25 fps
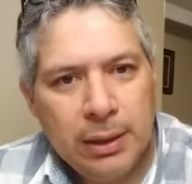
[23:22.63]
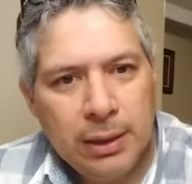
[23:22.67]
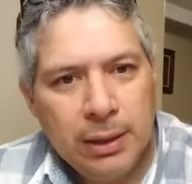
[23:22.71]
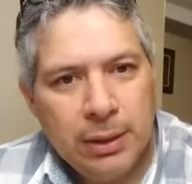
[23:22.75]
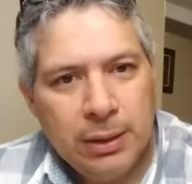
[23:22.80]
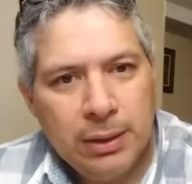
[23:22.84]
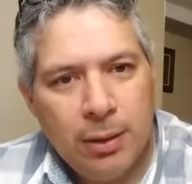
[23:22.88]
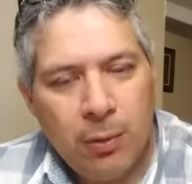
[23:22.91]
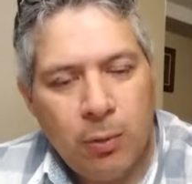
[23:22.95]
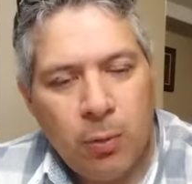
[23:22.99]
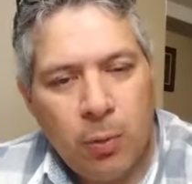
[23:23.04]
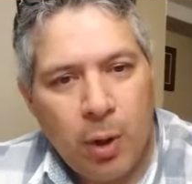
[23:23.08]

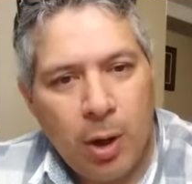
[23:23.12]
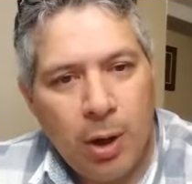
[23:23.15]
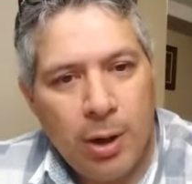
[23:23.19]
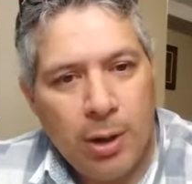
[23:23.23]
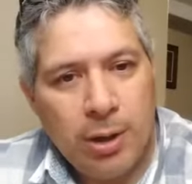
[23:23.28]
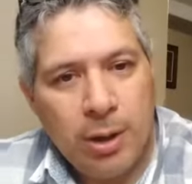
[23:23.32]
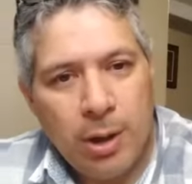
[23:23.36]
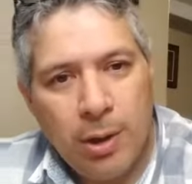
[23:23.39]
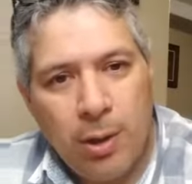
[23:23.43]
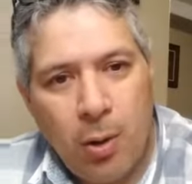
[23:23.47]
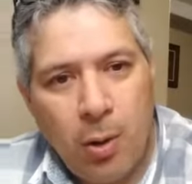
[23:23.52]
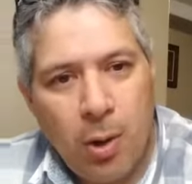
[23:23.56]
the word
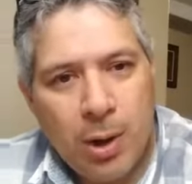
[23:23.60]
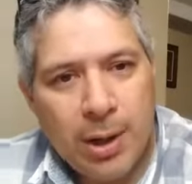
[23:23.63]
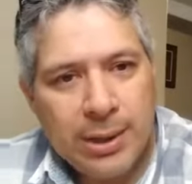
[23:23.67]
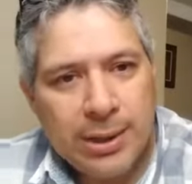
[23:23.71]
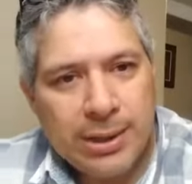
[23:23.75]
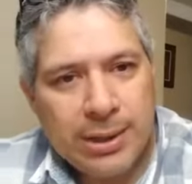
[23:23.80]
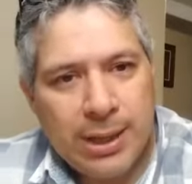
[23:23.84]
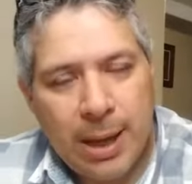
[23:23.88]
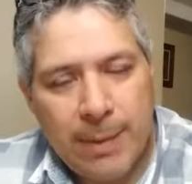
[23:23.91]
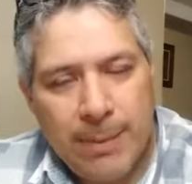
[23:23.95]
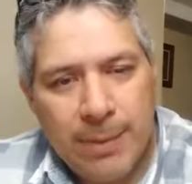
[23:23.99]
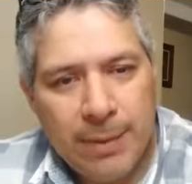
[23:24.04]
of the Lord
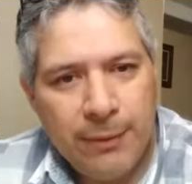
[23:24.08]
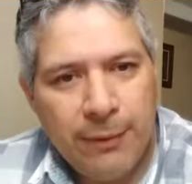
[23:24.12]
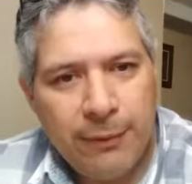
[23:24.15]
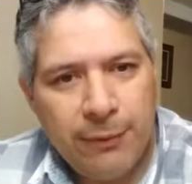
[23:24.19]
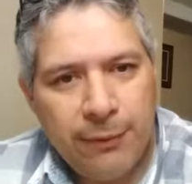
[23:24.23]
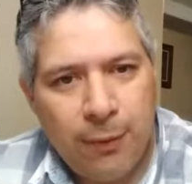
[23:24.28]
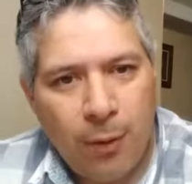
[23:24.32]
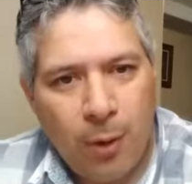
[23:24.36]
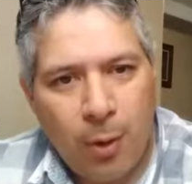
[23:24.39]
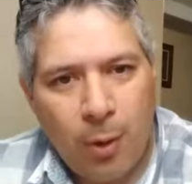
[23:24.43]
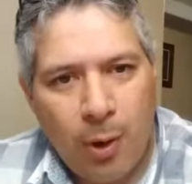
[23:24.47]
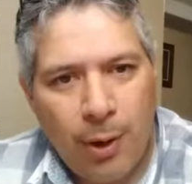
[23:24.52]
is coming
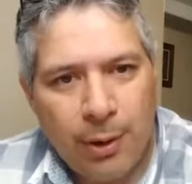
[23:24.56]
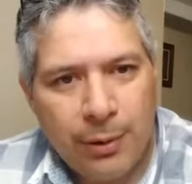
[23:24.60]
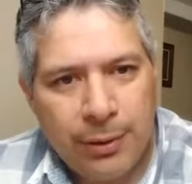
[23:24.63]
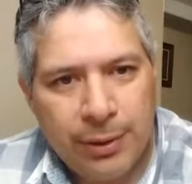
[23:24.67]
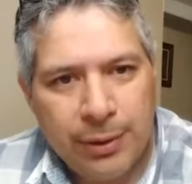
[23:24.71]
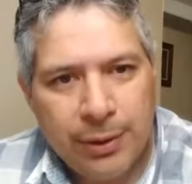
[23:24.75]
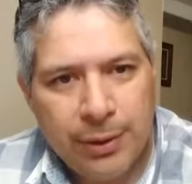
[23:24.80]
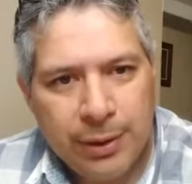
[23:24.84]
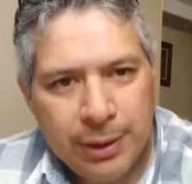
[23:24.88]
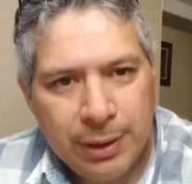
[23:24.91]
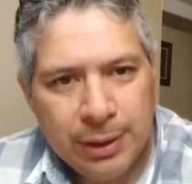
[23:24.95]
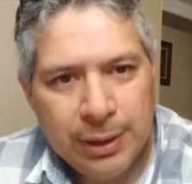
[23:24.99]

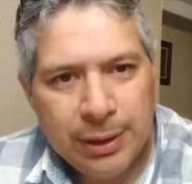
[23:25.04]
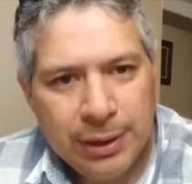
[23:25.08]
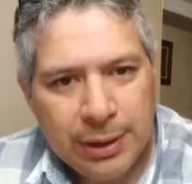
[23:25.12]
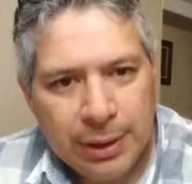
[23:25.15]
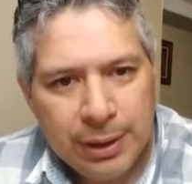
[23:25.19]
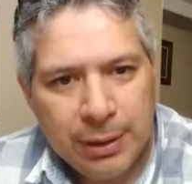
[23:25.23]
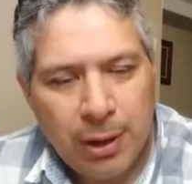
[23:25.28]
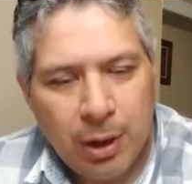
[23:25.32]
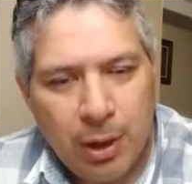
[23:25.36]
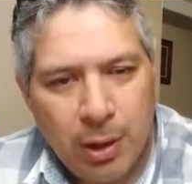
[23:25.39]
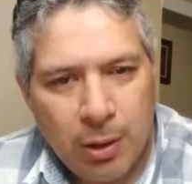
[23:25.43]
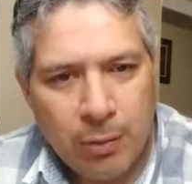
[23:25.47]
forth.
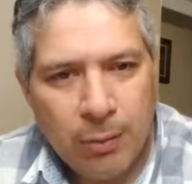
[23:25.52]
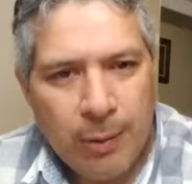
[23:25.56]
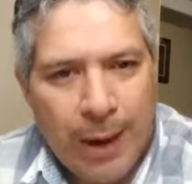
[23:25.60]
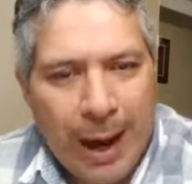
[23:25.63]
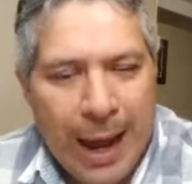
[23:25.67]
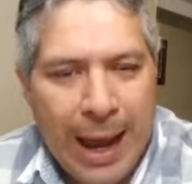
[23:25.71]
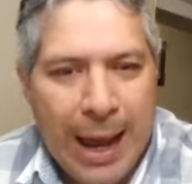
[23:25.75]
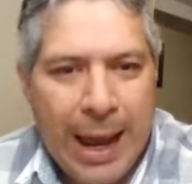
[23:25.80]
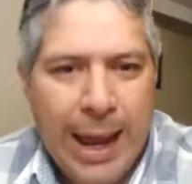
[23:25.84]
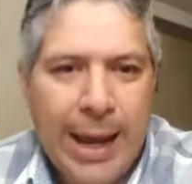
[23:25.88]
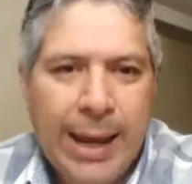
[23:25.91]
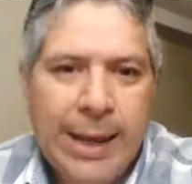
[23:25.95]

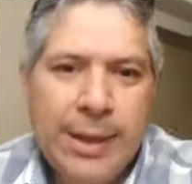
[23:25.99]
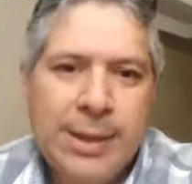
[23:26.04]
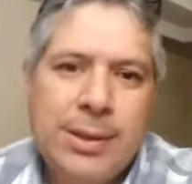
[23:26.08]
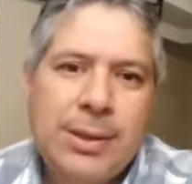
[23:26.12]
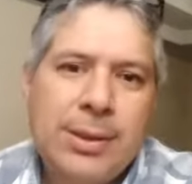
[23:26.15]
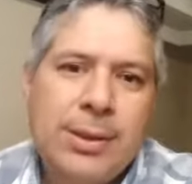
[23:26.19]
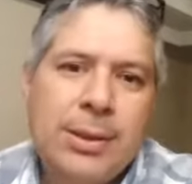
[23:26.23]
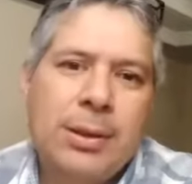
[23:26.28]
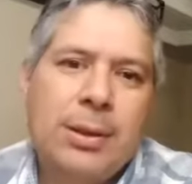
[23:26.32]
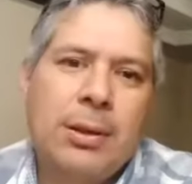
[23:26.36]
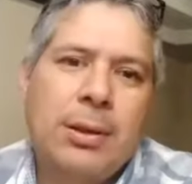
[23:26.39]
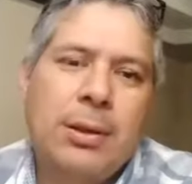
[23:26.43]

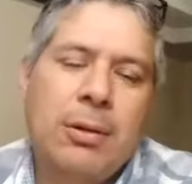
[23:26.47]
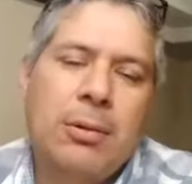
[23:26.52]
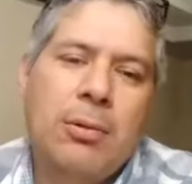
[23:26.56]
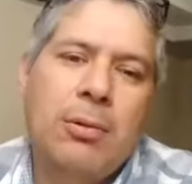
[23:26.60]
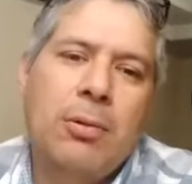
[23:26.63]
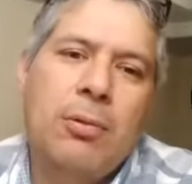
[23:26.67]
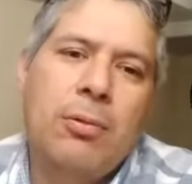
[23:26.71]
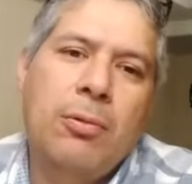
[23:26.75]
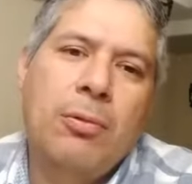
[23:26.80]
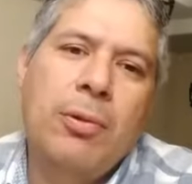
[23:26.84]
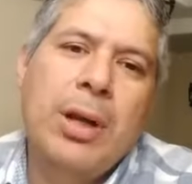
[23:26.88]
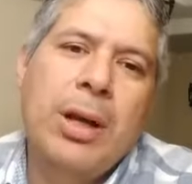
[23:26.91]
Arise,
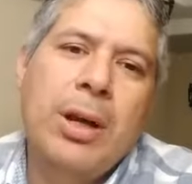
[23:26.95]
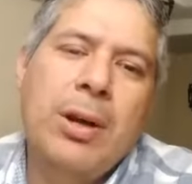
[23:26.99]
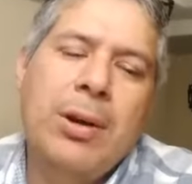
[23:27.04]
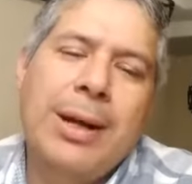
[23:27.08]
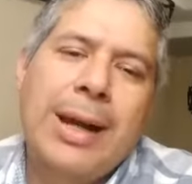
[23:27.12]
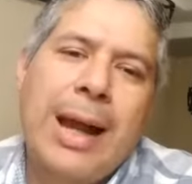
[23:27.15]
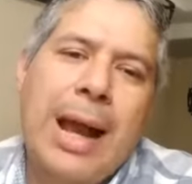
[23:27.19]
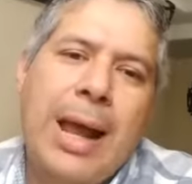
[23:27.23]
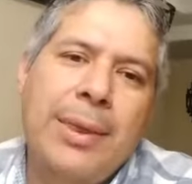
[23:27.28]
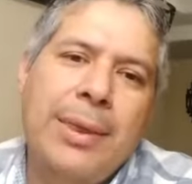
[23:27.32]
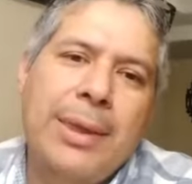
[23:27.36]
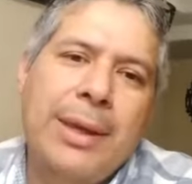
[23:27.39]
Rio
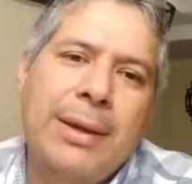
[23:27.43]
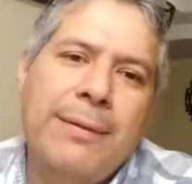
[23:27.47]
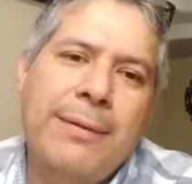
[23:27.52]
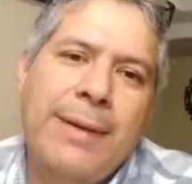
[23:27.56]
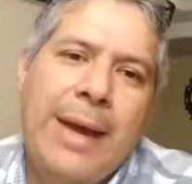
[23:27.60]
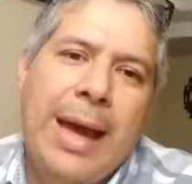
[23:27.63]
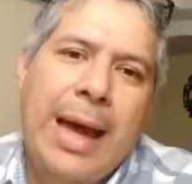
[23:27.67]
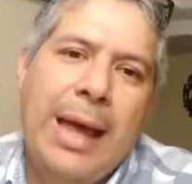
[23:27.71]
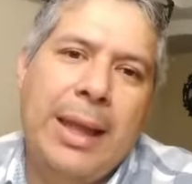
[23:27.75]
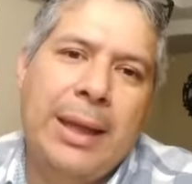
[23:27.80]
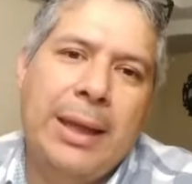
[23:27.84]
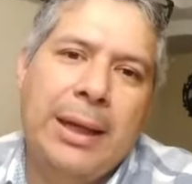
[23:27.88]
Grande
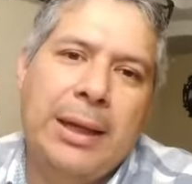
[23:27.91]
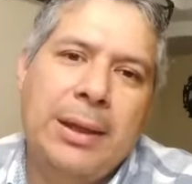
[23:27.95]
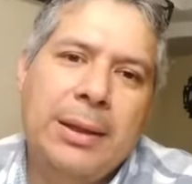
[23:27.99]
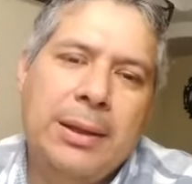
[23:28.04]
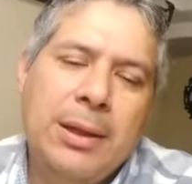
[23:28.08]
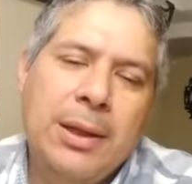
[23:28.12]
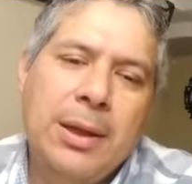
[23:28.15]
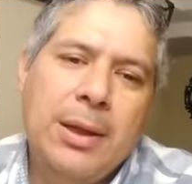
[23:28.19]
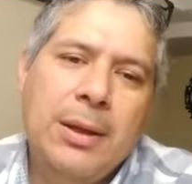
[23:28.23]
Valley.